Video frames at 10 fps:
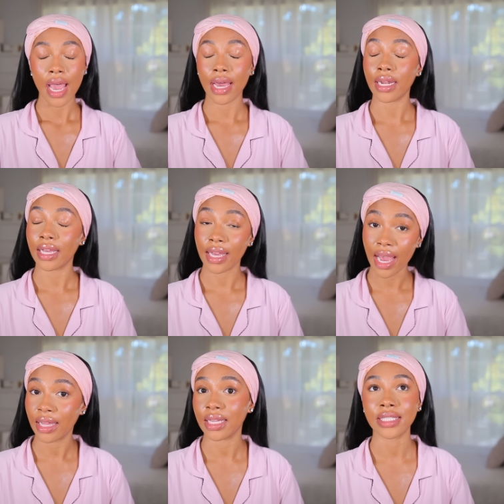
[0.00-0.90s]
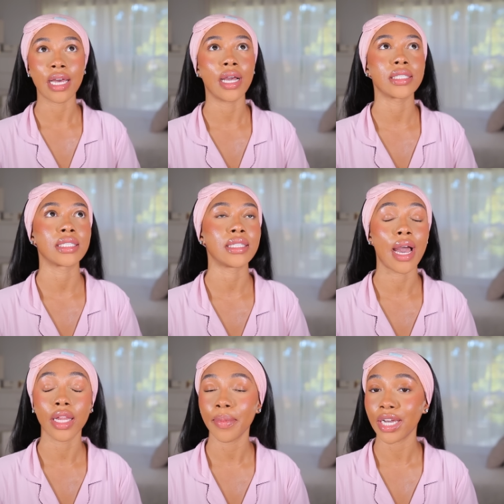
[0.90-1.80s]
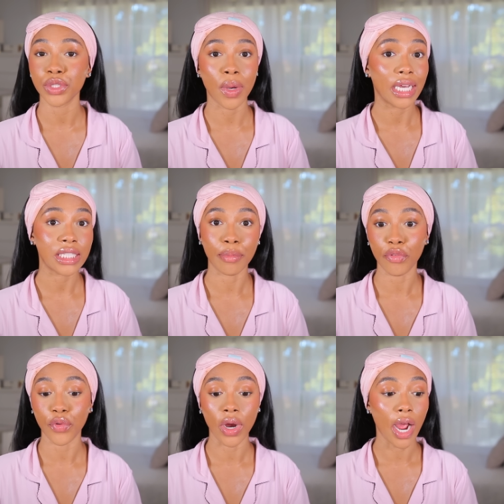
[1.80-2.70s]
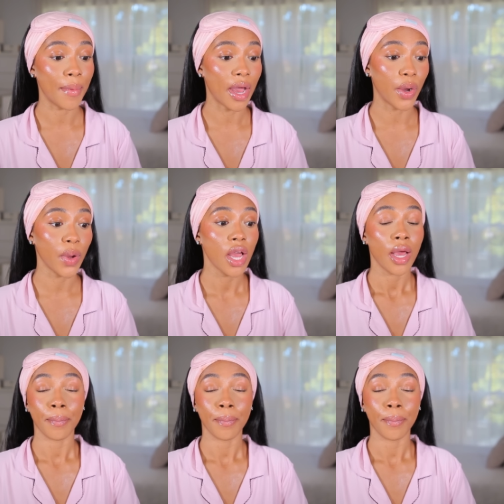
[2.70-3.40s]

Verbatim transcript: And again, this ties exactly back to what I said before about